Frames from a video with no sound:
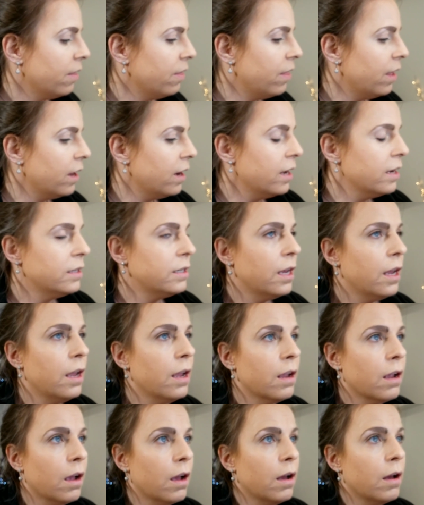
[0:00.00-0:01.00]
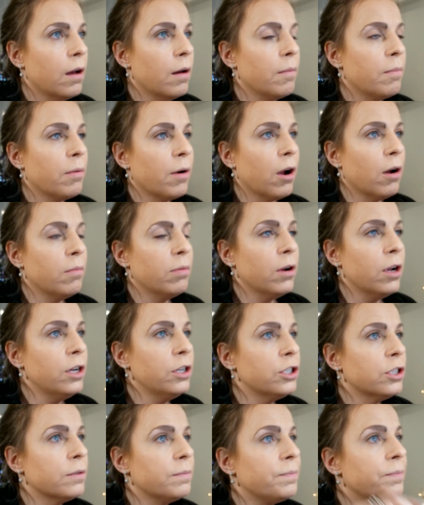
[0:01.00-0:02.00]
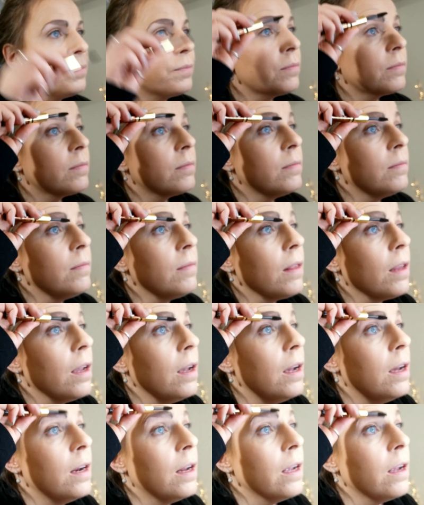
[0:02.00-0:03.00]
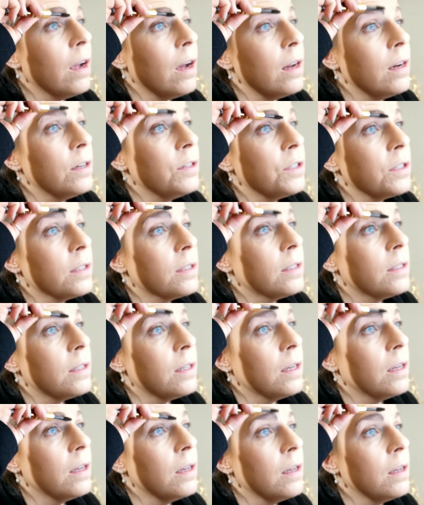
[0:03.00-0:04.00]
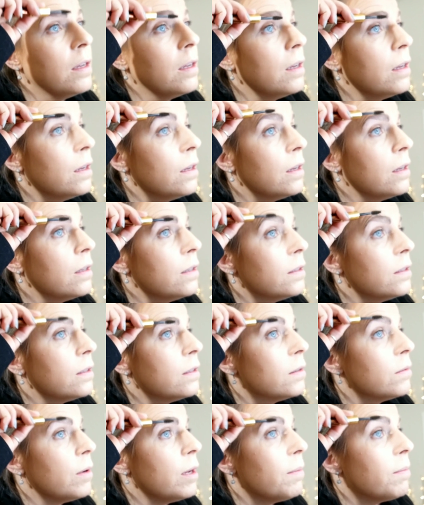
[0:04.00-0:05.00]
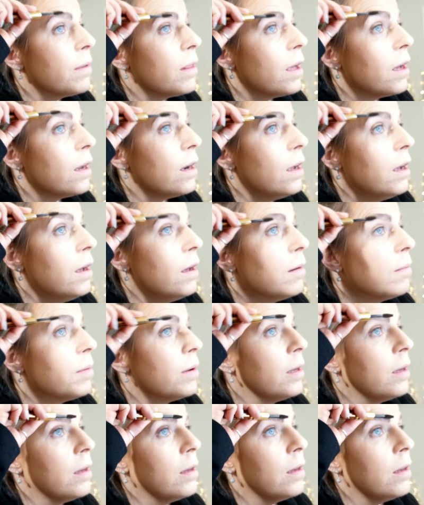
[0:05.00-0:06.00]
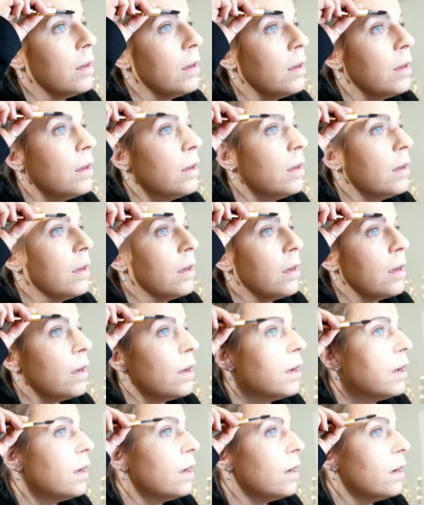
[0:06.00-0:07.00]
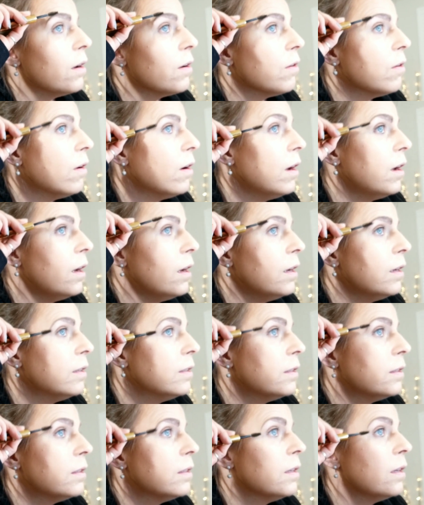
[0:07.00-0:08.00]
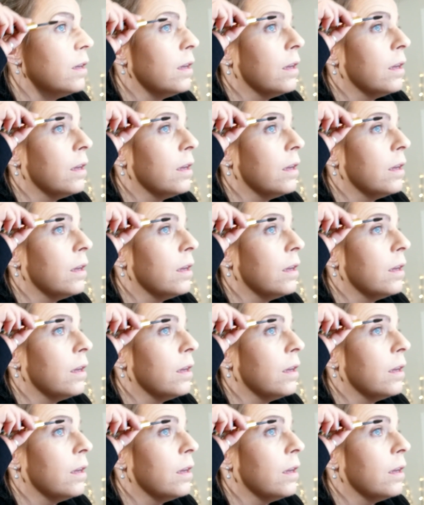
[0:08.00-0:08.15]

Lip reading: Then I take a brow brush and I kinda just sweep that up and across,